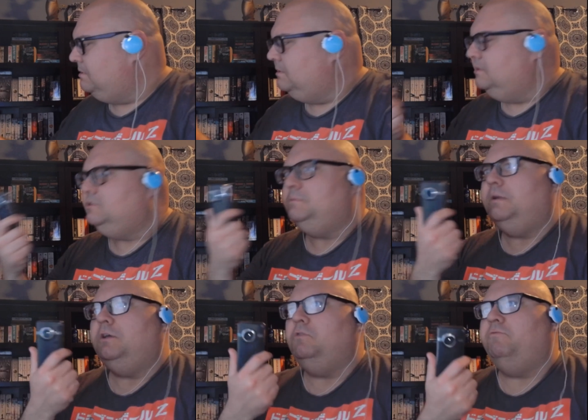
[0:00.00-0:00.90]
this is
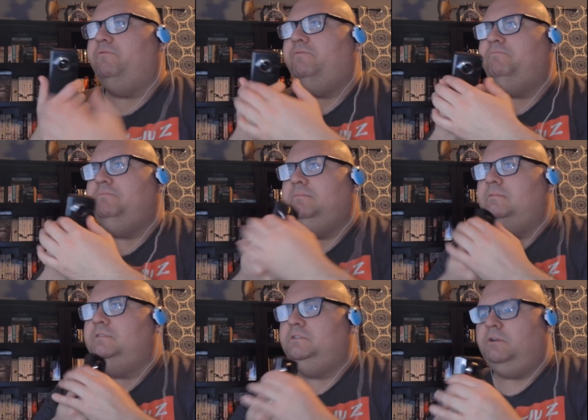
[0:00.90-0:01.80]
my old
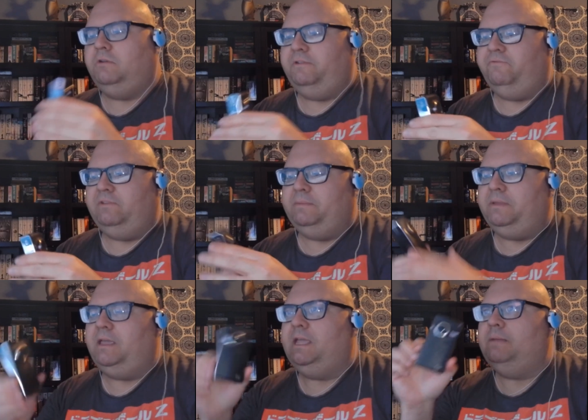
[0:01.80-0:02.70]
Sony flip
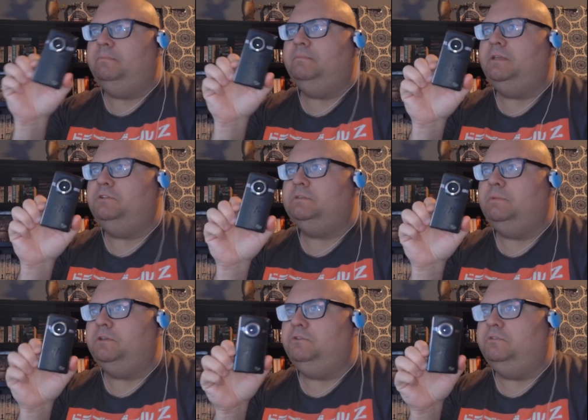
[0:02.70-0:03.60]
cam that I used to
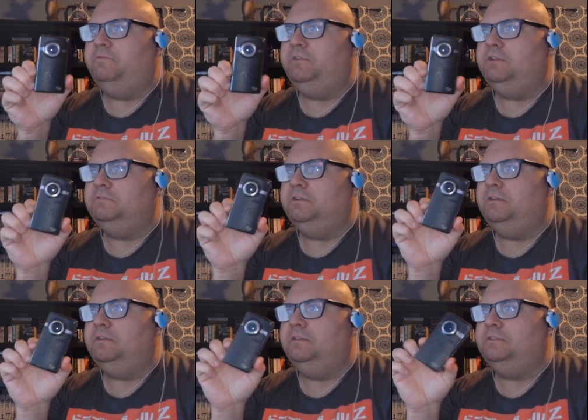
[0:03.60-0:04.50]
make YouTube videos
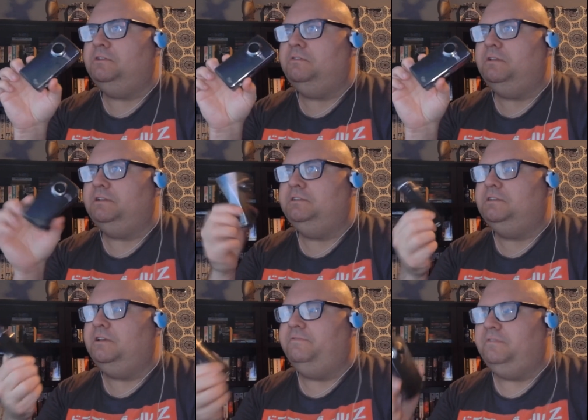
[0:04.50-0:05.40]
on. It's all like
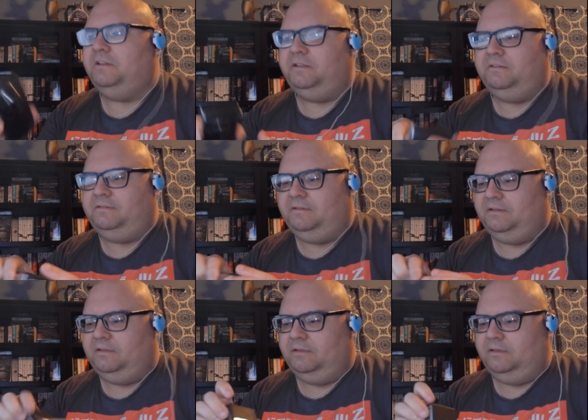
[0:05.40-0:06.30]
scuffed now.
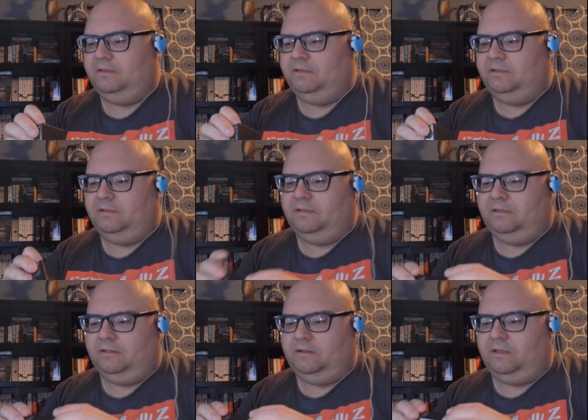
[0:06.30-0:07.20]

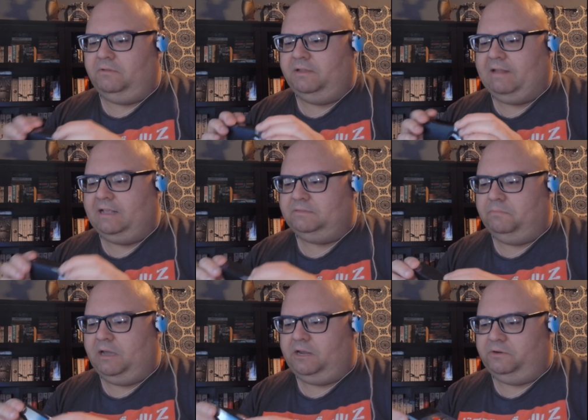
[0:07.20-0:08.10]
I don't think it has
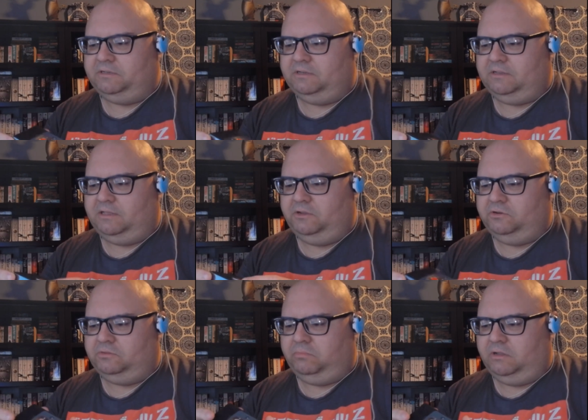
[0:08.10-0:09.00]
batteries, does it? I think you
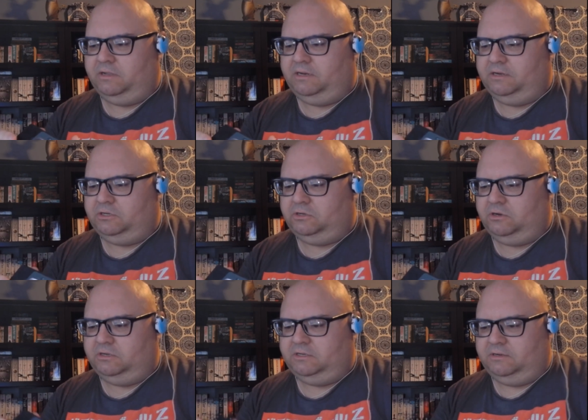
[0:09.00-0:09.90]
just plug it in and
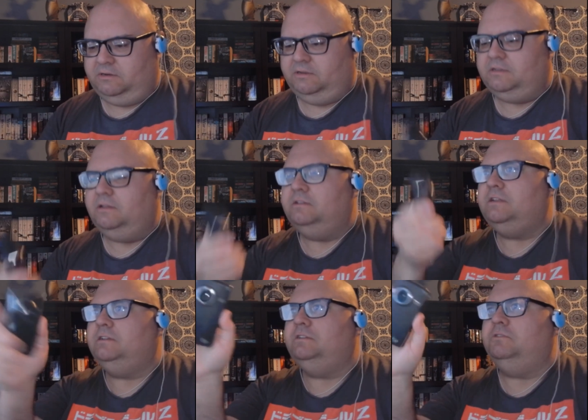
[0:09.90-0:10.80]
charge it. it's, it's
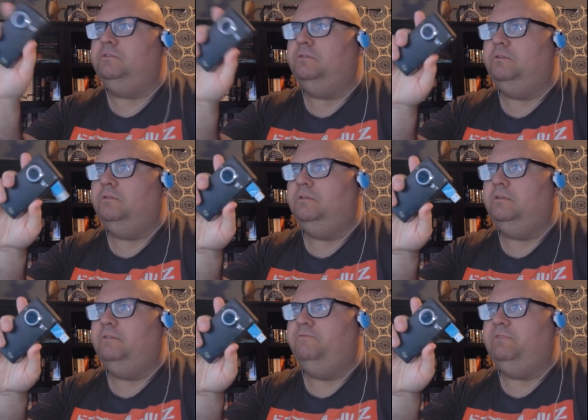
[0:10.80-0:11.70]
got this little
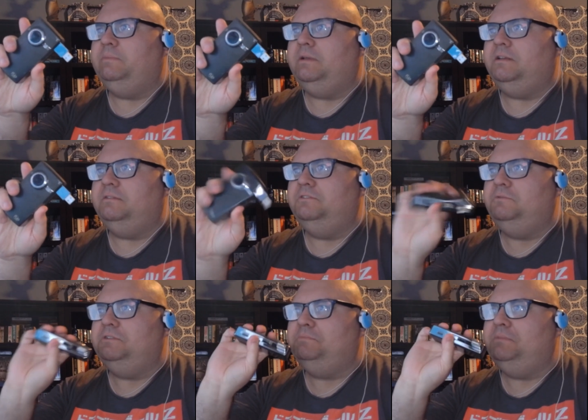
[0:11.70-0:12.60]
flip out
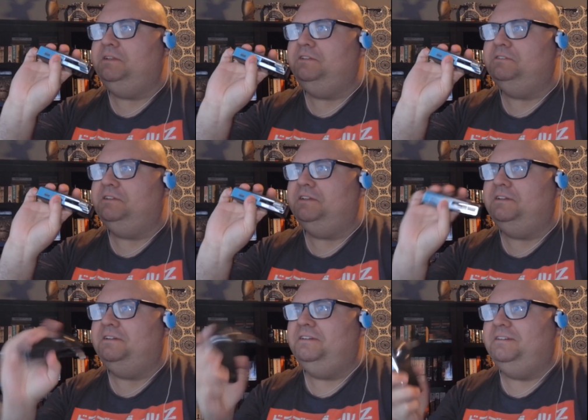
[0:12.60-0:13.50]
USB, you stick it in
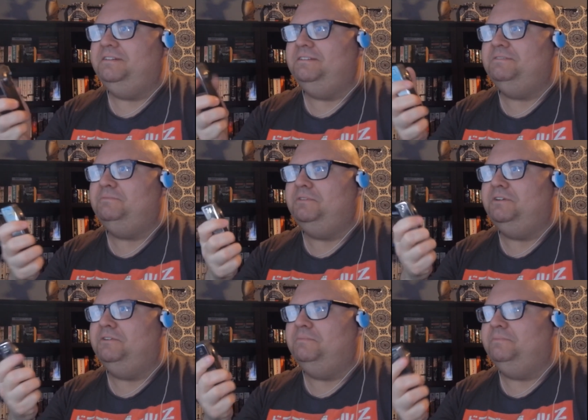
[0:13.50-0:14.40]
there. Pretty
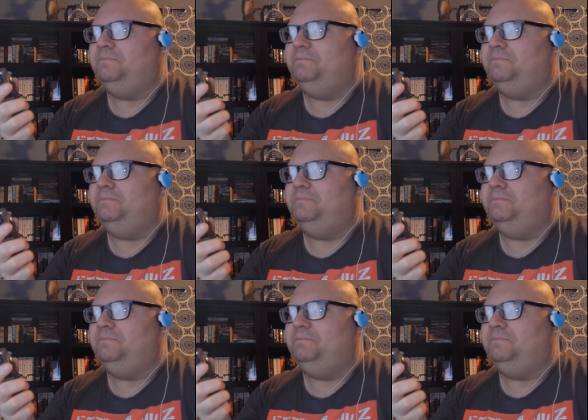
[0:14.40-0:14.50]
dope.